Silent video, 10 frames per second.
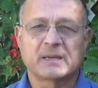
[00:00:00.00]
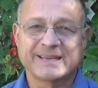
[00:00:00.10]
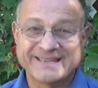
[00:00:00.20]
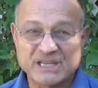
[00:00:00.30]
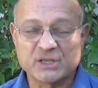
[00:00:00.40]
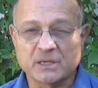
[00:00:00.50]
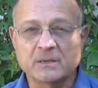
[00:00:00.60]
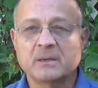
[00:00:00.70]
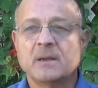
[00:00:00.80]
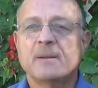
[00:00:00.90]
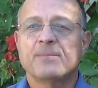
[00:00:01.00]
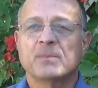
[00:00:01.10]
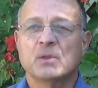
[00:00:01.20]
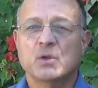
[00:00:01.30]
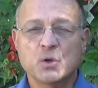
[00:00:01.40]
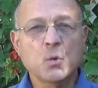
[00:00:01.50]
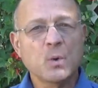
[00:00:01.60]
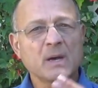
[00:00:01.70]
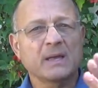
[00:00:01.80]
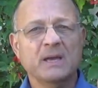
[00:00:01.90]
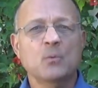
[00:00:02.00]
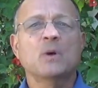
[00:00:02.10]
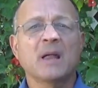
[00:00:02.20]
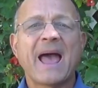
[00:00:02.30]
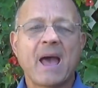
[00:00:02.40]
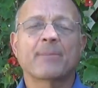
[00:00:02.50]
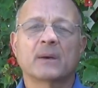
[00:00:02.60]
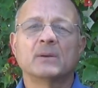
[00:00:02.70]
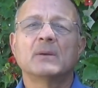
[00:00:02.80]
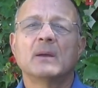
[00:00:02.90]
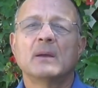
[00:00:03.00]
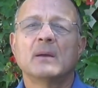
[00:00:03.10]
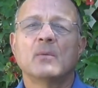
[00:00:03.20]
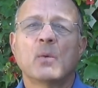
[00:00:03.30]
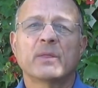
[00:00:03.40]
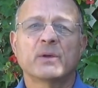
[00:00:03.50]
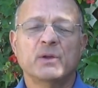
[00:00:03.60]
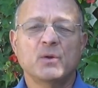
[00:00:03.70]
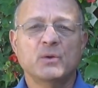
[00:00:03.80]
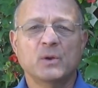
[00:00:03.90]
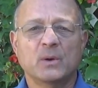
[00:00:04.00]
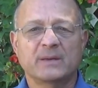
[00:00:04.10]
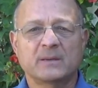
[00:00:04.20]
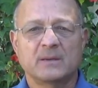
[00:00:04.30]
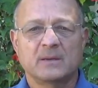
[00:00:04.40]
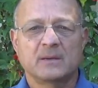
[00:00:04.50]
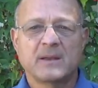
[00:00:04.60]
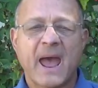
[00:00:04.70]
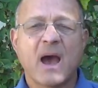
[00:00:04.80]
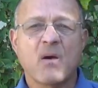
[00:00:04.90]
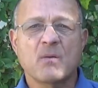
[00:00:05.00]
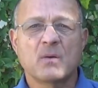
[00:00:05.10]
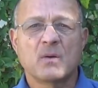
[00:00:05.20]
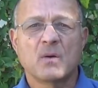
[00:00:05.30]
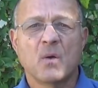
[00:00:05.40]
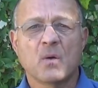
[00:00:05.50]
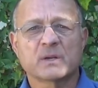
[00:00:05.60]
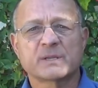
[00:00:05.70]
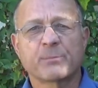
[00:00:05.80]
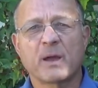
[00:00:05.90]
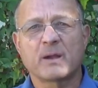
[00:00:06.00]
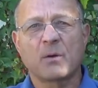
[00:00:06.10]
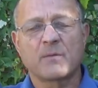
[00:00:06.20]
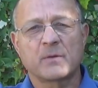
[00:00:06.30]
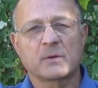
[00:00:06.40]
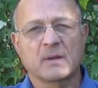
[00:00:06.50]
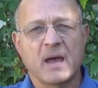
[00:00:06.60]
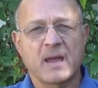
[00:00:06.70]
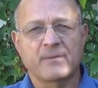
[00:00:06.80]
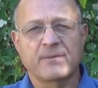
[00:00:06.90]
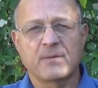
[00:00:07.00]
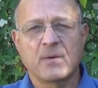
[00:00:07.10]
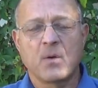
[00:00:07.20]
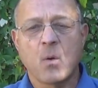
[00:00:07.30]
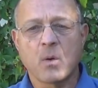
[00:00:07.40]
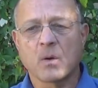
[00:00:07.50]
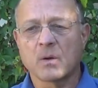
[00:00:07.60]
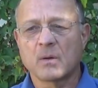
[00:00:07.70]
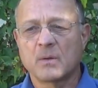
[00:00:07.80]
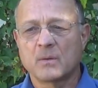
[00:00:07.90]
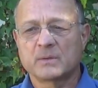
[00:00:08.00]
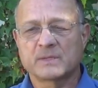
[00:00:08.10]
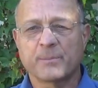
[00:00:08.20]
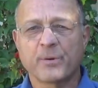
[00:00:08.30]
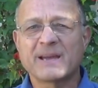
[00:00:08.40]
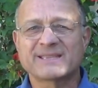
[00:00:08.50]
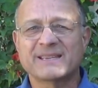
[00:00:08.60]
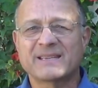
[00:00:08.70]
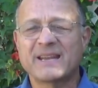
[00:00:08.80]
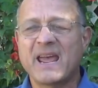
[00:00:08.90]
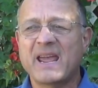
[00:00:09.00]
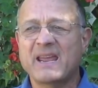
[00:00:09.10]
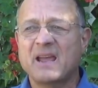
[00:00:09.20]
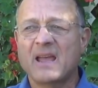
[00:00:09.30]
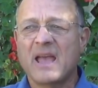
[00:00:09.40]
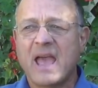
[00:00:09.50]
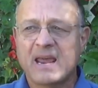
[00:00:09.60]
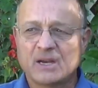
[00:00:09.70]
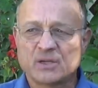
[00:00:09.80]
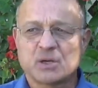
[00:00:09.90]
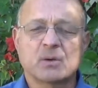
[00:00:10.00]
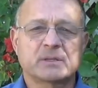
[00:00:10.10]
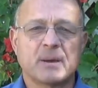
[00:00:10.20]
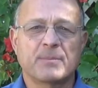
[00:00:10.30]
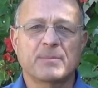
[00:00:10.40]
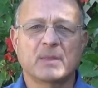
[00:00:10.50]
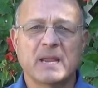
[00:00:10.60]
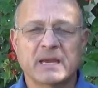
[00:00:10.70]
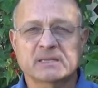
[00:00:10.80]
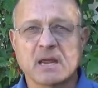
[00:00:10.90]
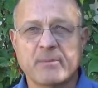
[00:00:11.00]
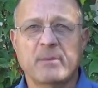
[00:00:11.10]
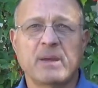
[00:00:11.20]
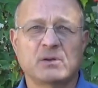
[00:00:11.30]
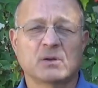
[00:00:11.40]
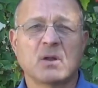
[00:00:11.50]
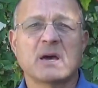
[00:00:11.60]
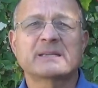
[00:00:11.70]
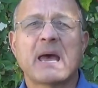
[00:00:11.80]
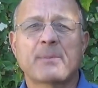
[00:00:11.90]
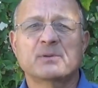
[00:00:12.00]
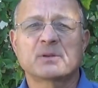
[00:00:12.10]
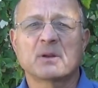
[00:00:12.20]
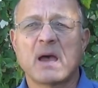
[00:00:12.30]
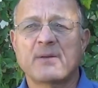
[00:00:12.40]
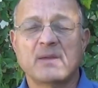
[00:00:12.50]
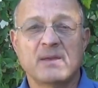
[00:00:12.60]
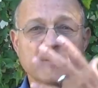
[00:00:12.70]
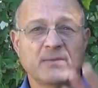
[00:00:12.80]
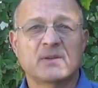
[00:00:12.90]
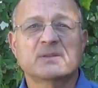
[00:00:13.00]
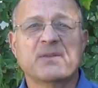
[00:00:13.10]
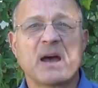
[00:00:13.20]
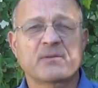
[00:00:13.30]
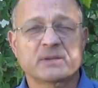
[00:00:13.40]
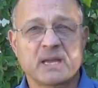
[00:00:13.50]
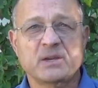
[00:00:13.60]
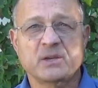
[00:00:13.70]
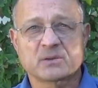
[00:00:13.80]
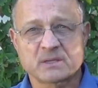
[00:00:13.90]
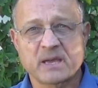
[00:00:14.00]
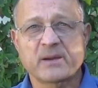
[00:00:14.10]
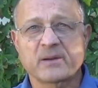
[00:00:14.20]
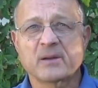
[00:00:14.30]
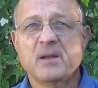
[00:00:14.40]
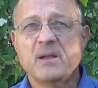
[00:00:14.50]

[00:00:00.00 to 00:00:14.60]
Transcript: condition, it will happen whether you do it now or spread it over your life or suppress it today and it shows up the next time a major loss happens in your life, even if it's 5 or 10 years later.